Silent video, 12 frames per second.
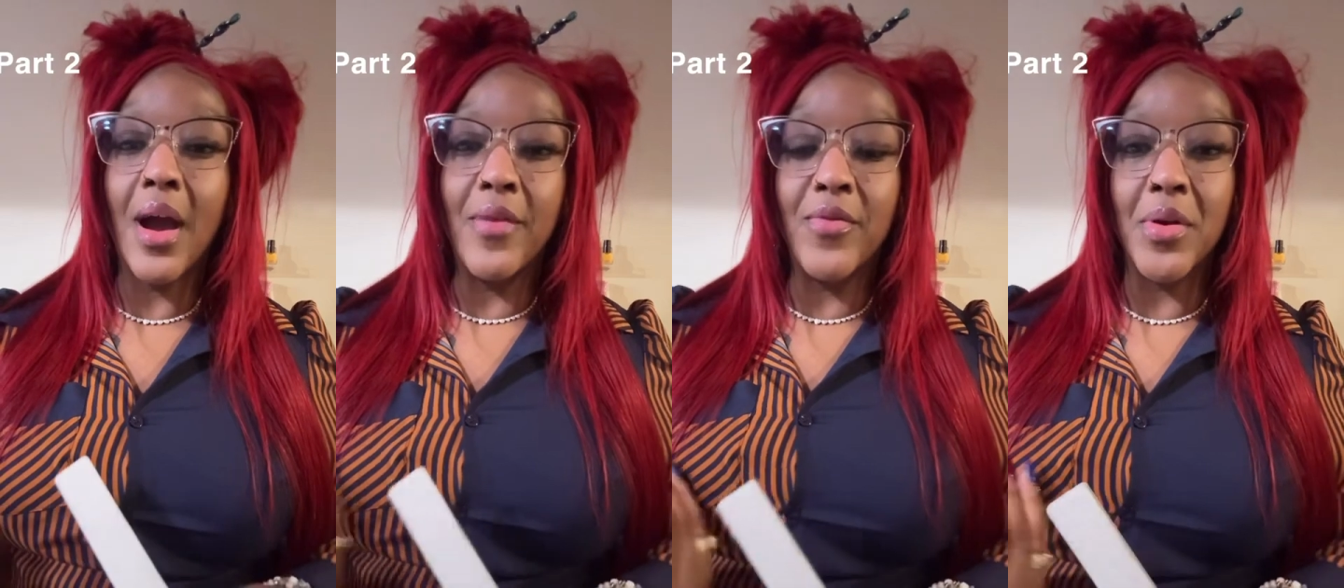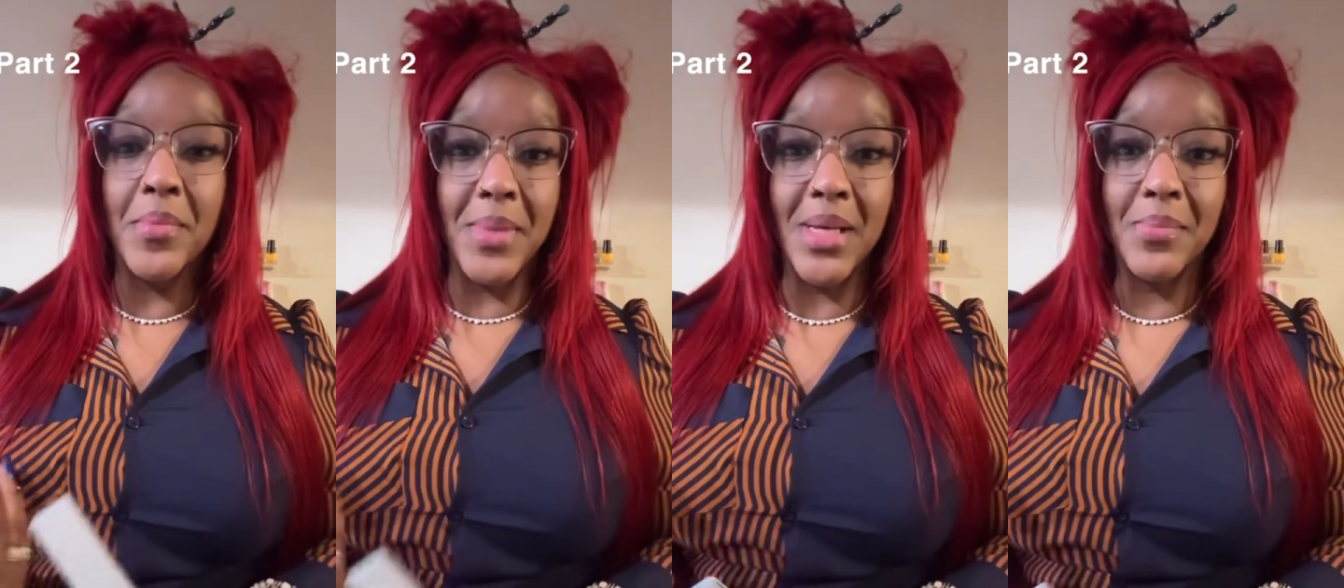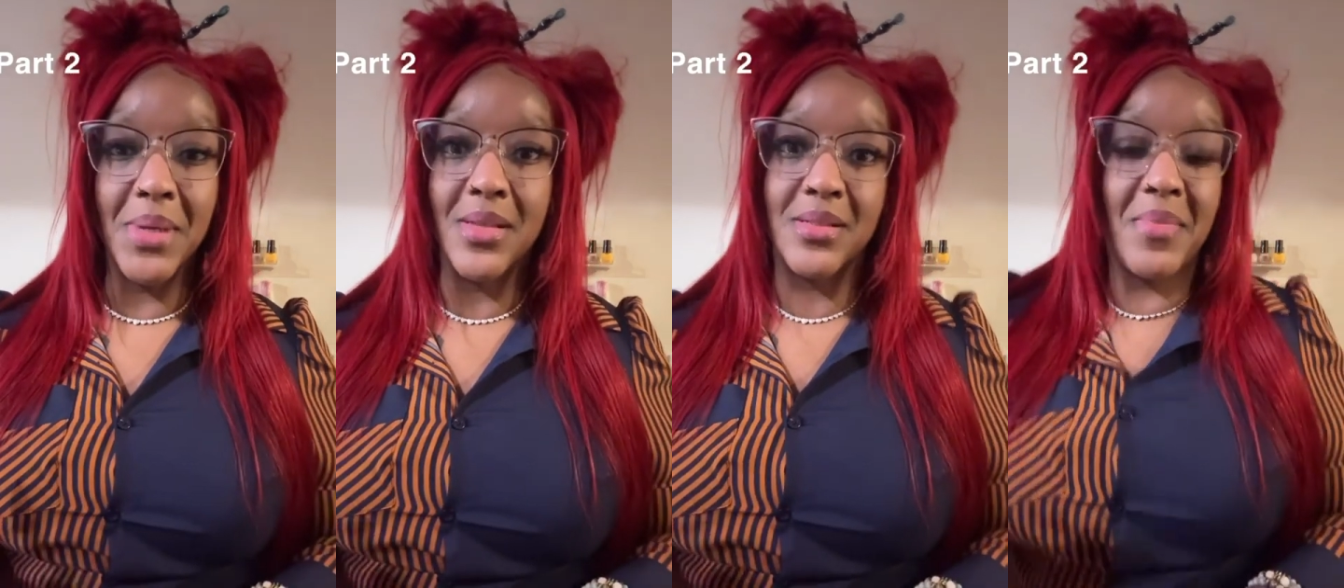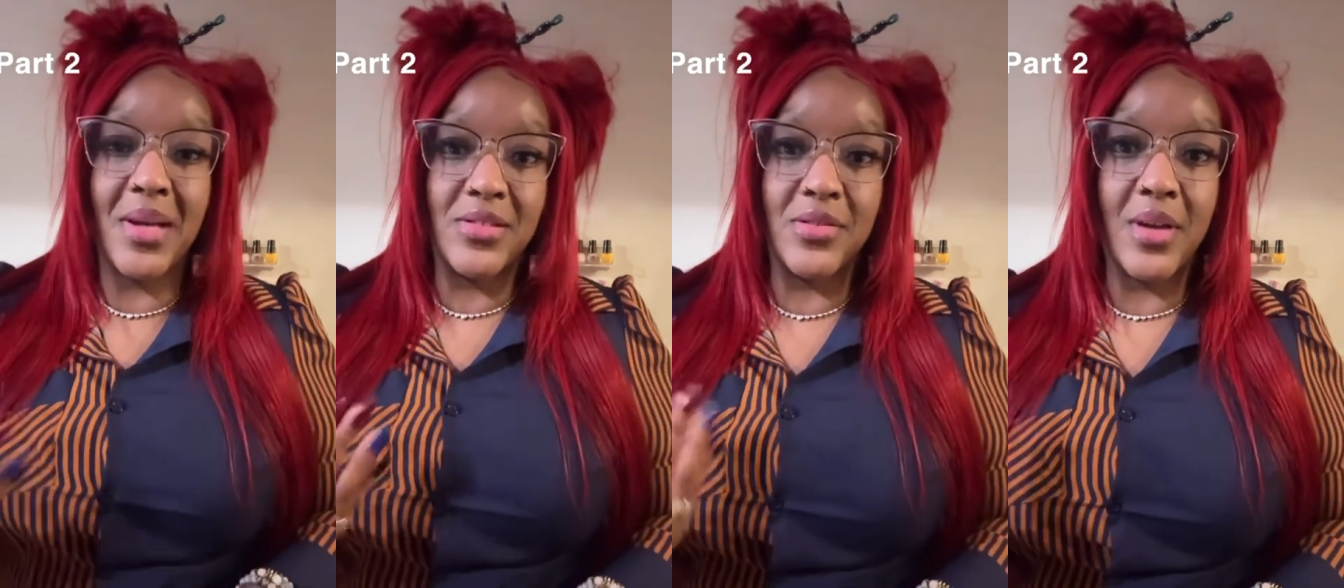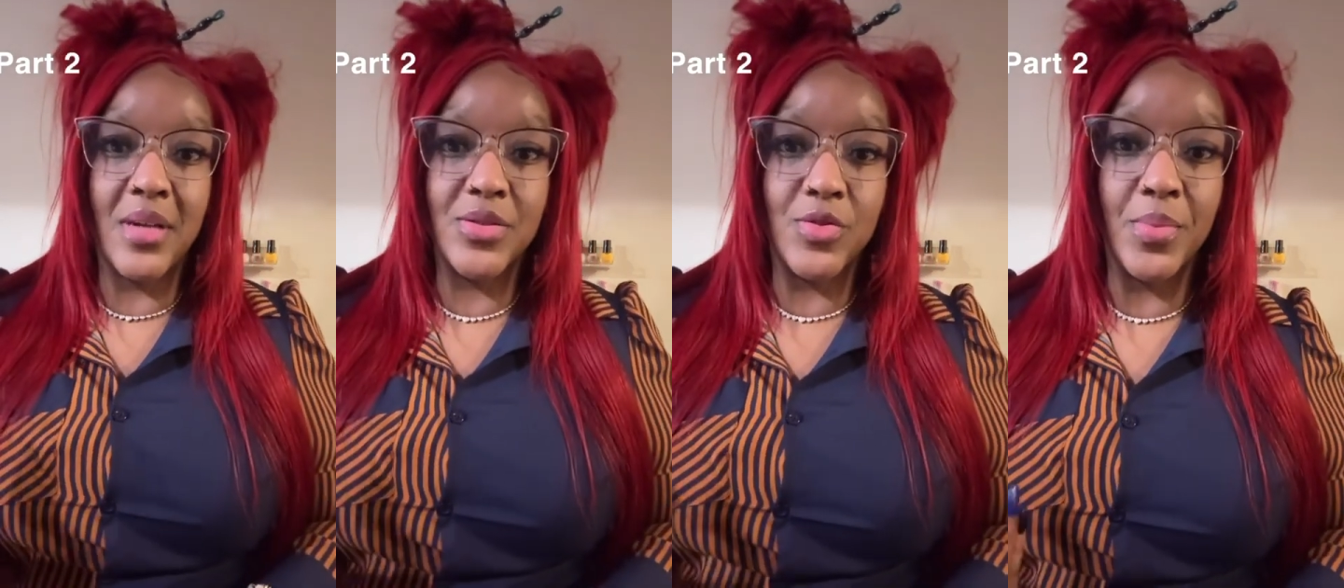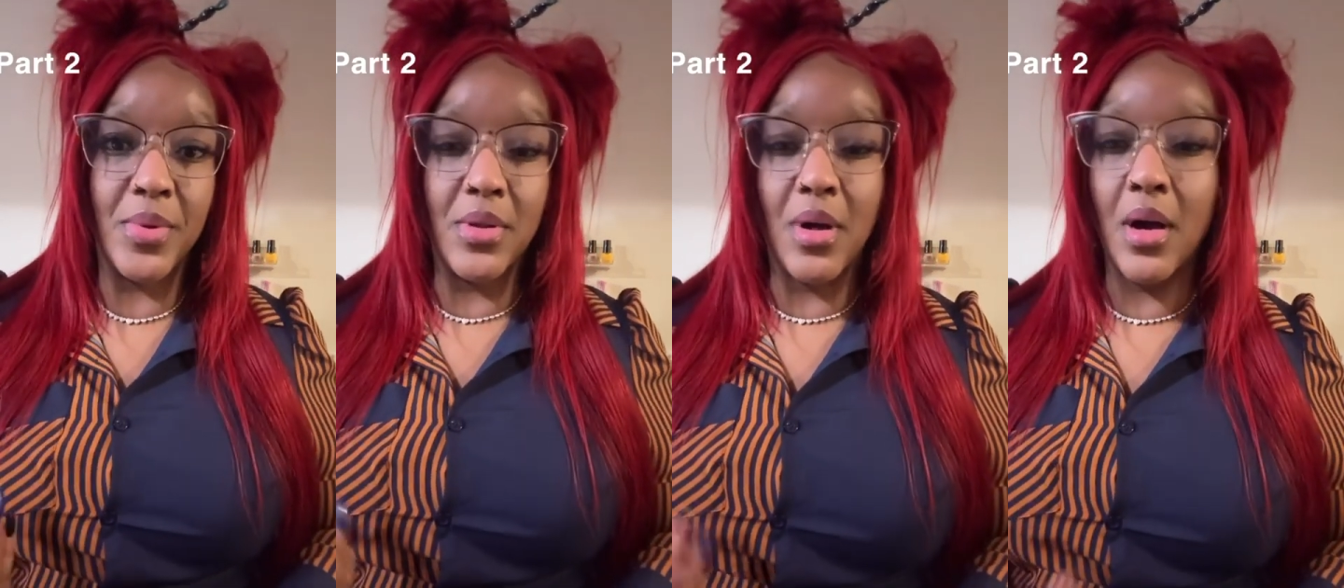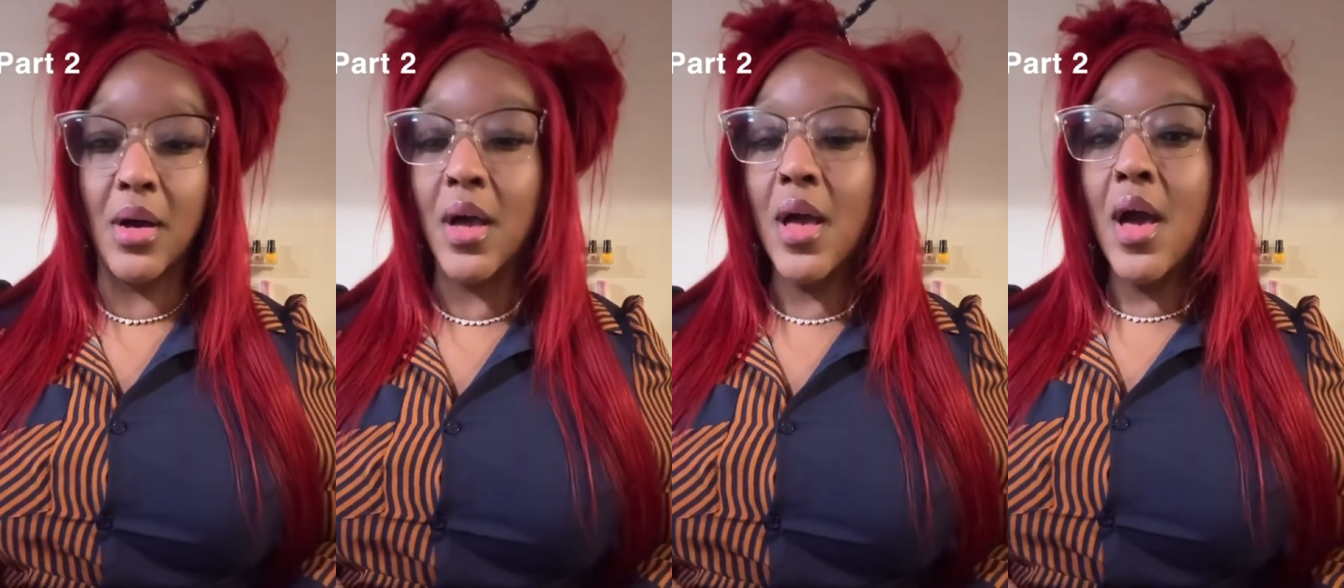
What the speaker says: For me, because mine are not super long,